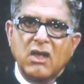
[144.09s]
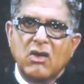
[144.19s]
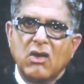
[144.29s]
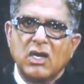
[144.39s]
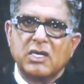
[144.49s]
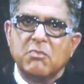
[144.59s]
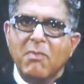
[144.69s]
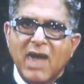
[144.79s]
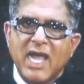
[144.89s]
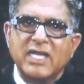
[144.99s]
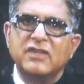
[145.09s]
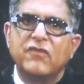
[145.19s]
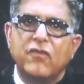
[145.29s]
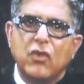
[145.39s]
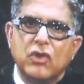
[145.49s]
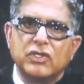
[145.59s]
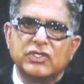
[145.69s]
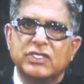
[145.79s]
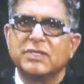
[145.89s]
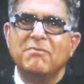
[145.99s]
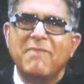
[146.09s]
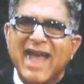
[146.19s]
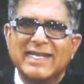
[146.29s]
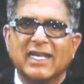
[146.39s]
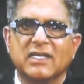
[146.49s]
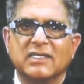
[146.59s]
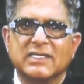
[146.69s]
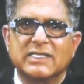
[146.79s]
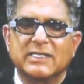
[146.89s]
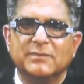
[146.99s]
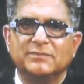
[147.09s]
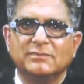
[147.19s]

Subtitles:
called mind-forged manacles.